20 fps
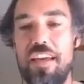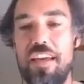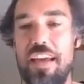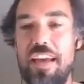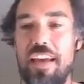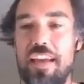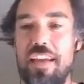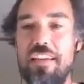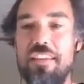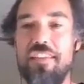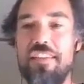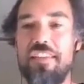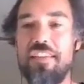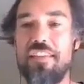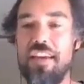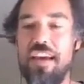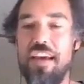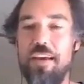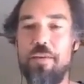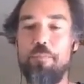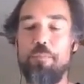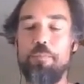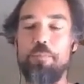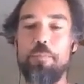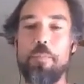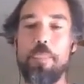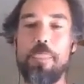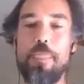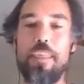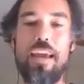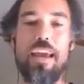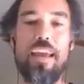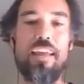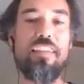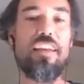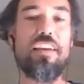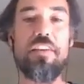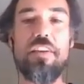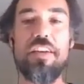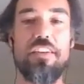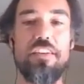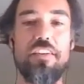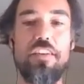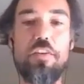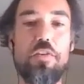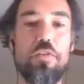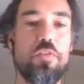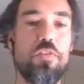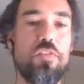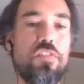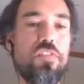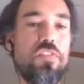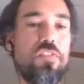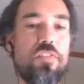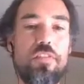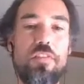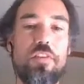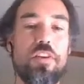and um, and then you can use